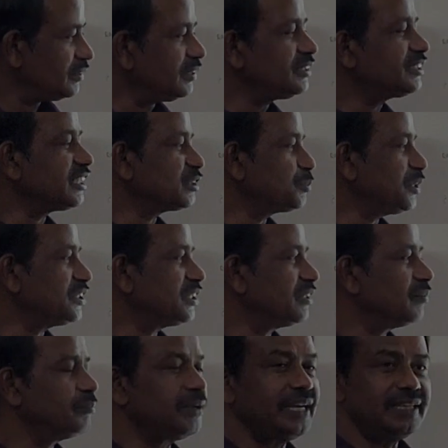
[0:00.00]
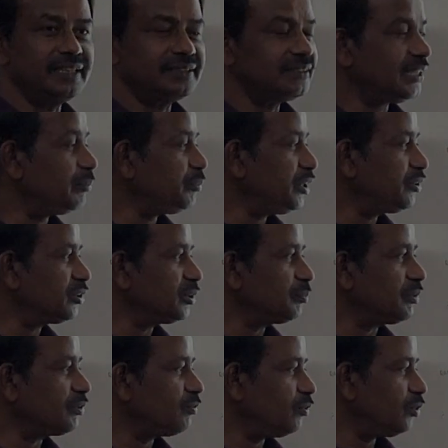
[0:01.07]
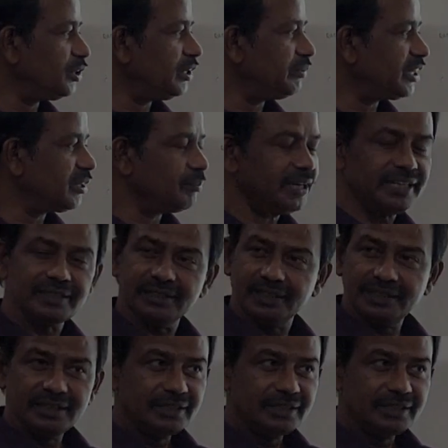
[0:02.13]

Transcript: this expression, minus ma to the power 4 divided by